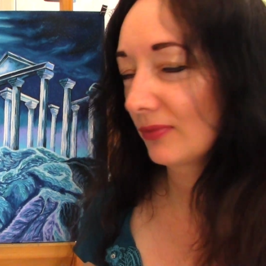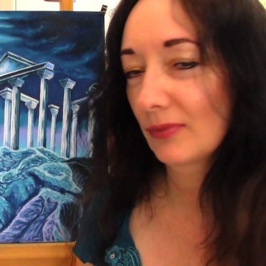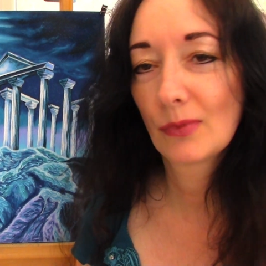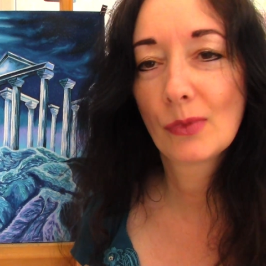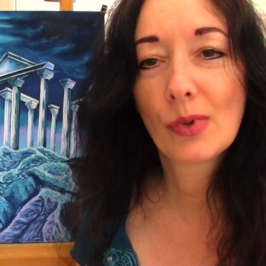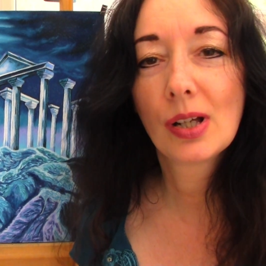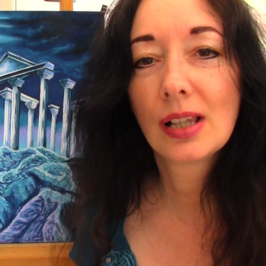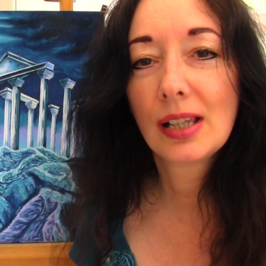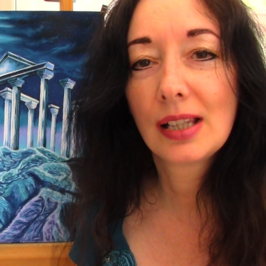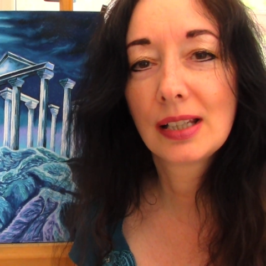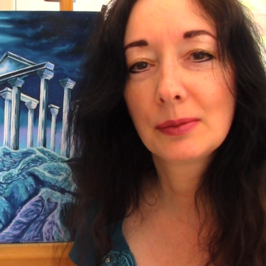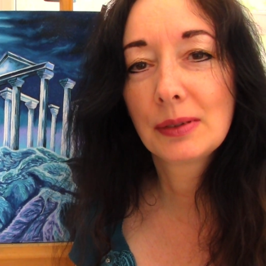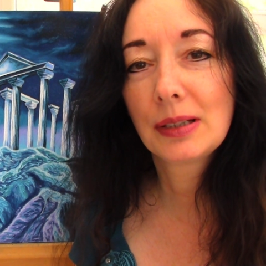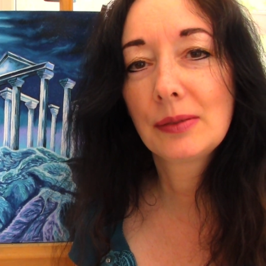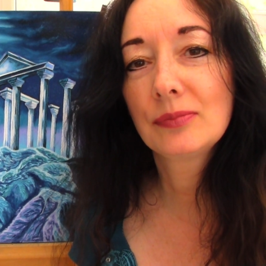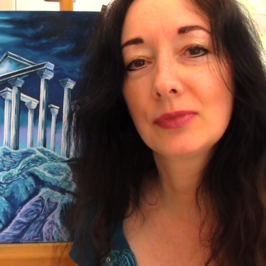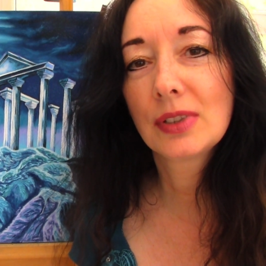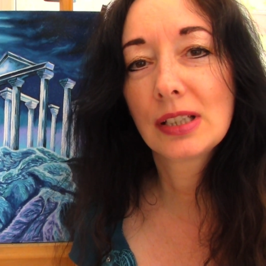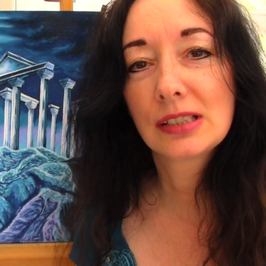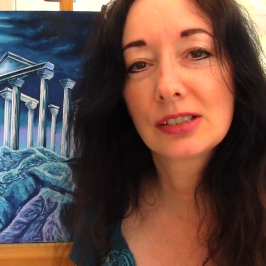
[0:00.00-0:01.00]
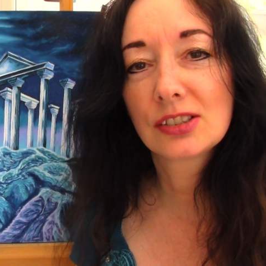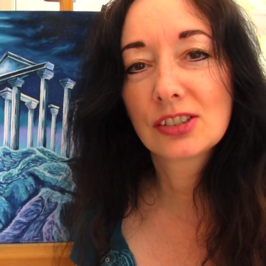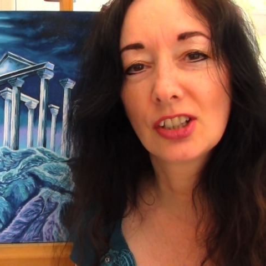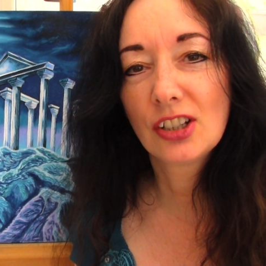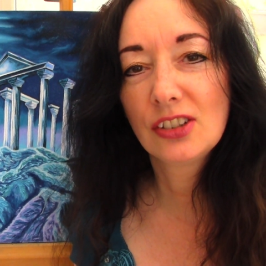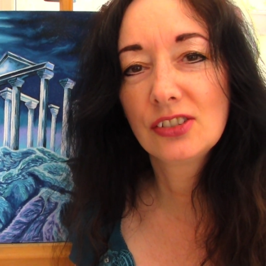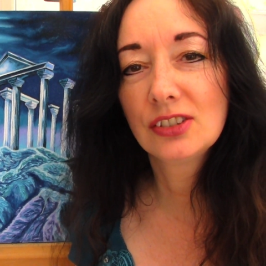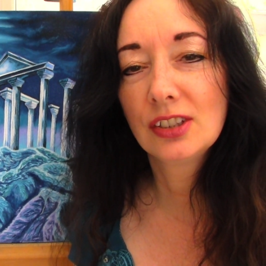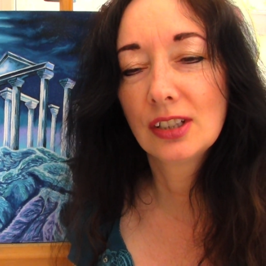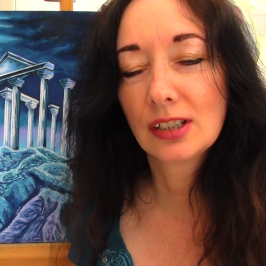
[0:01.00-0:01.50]
well, anyway, it's
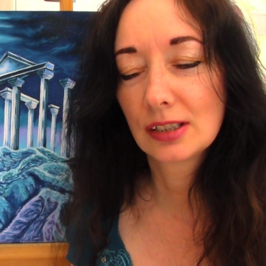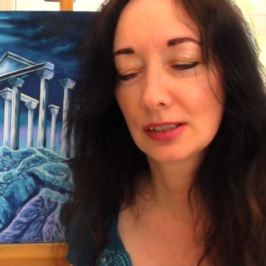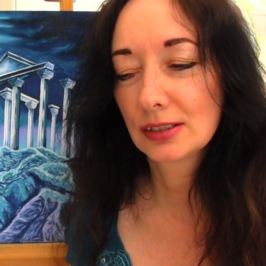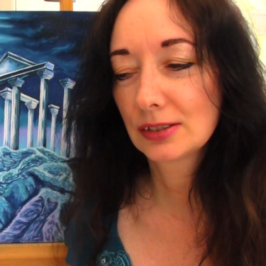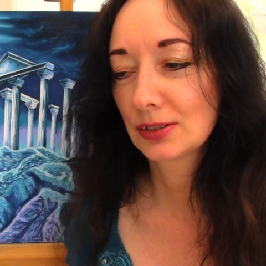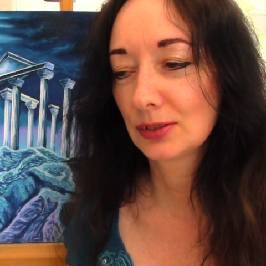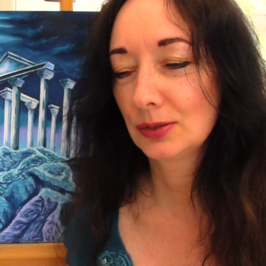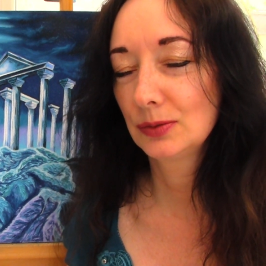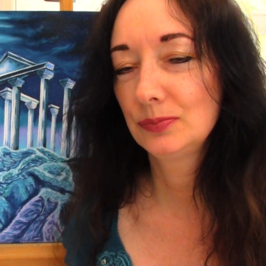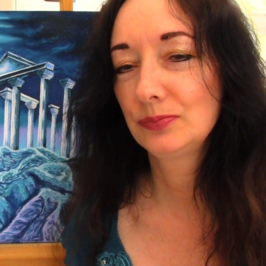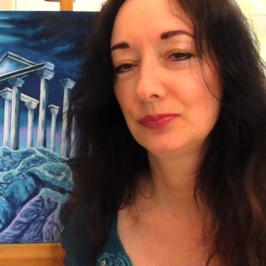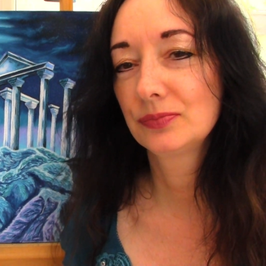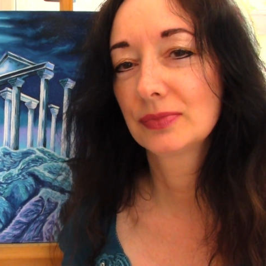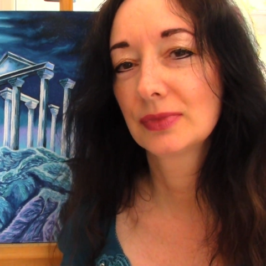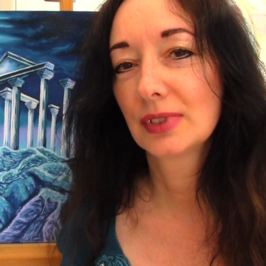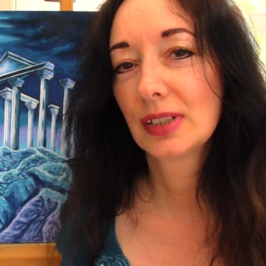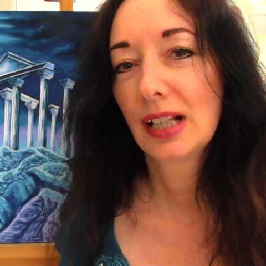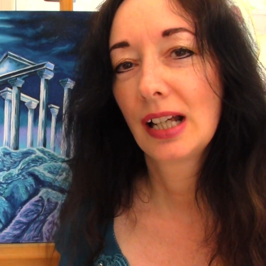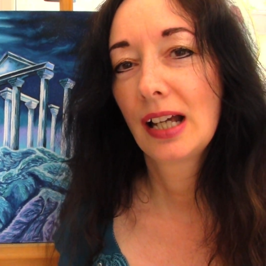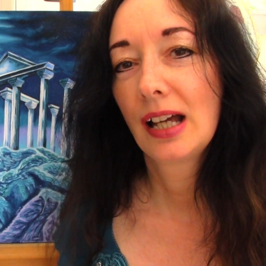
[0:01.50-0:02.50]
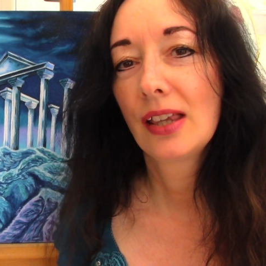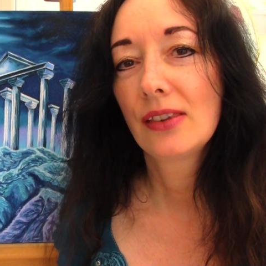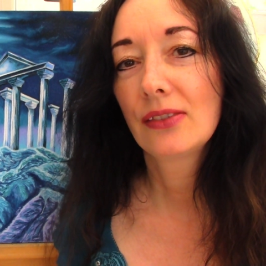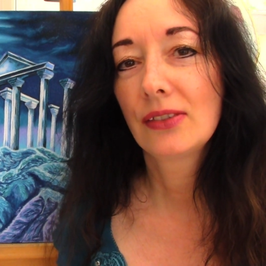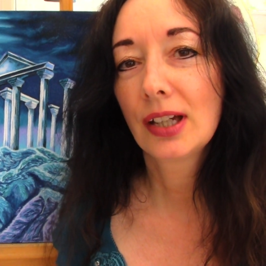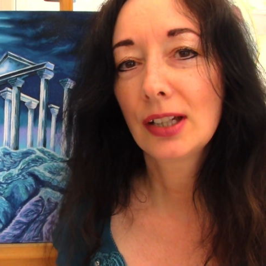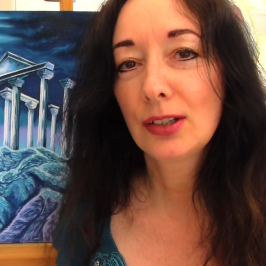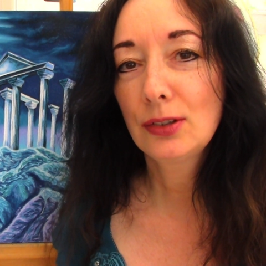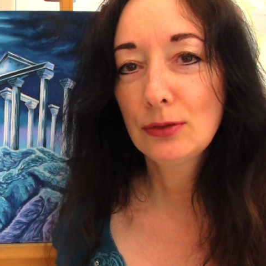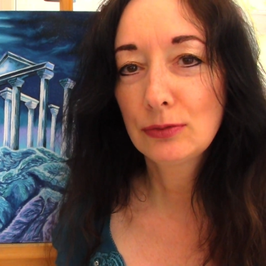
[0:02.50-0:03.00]
done now. So
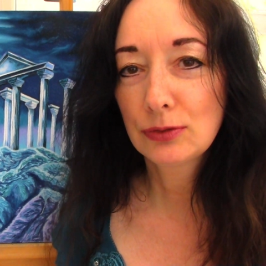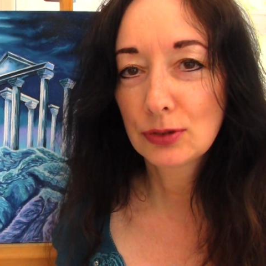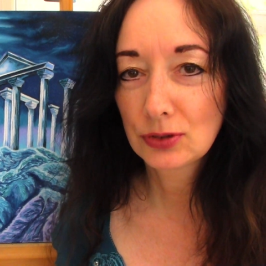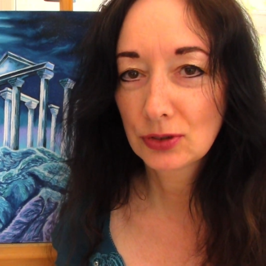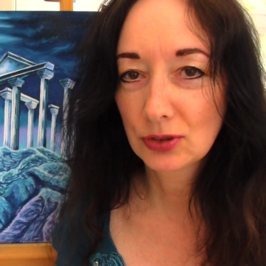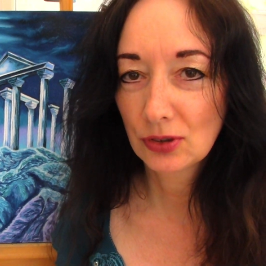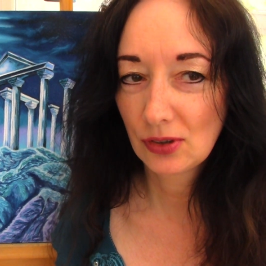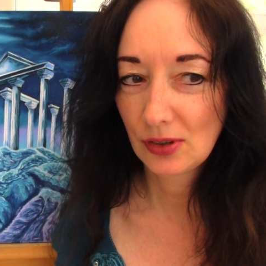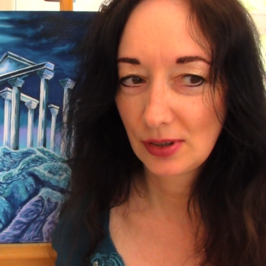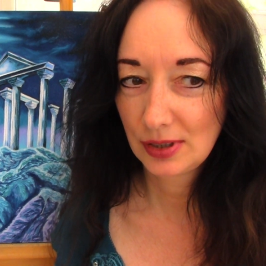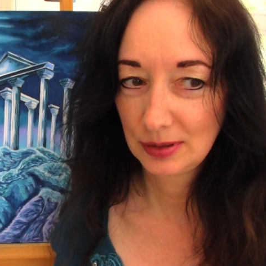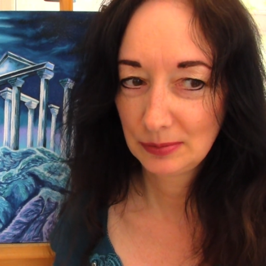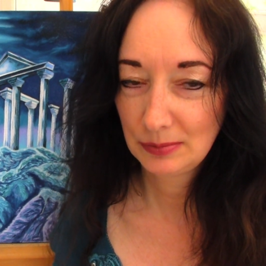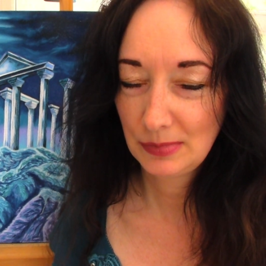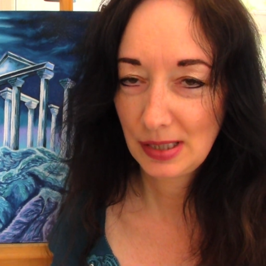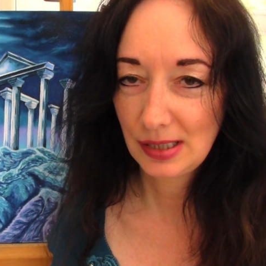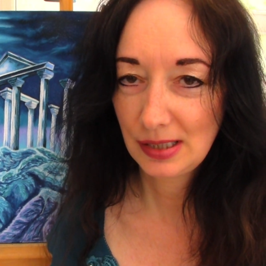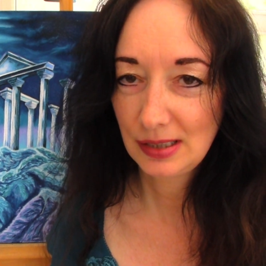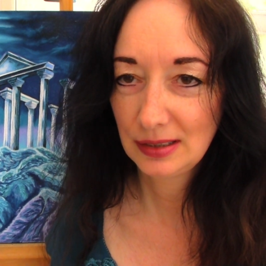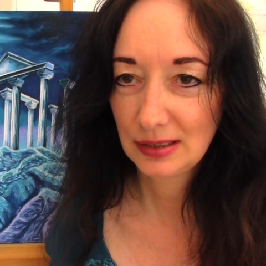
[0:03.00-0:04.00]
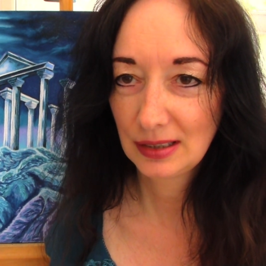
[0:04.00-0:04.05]
thank you for joining me,